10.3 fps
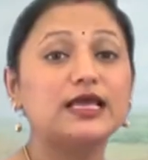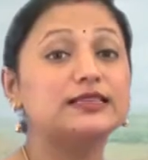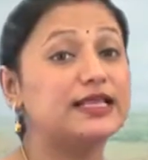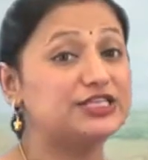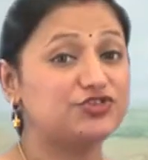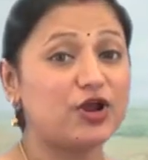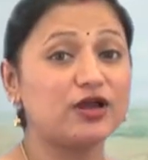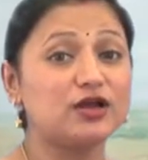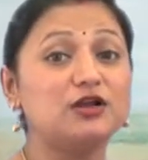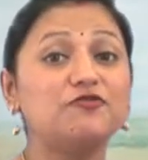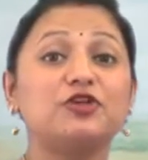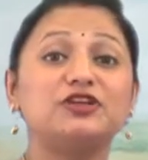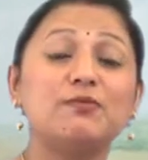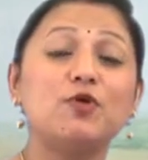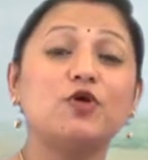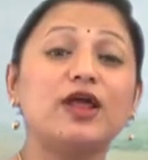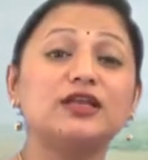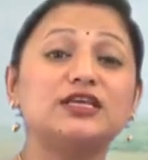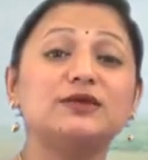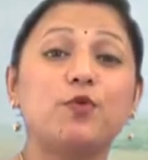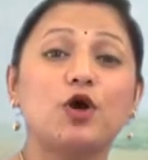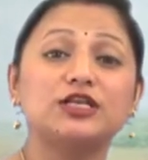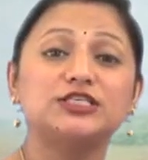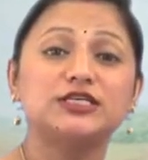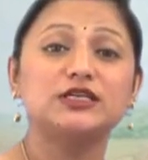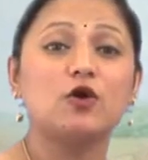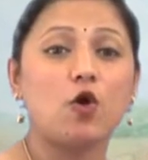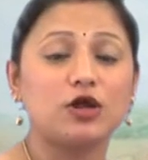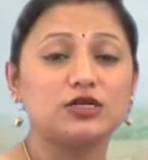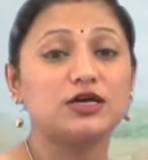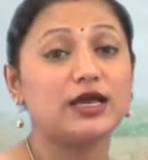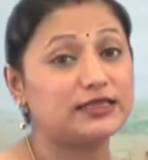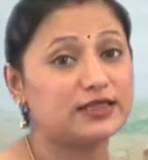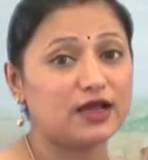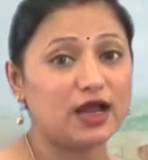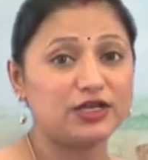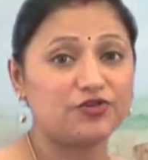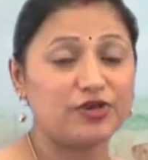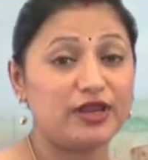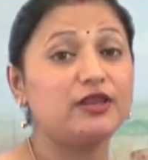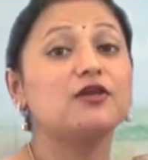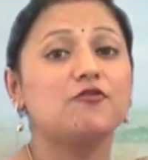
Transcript: They struggled for democratic political order in the country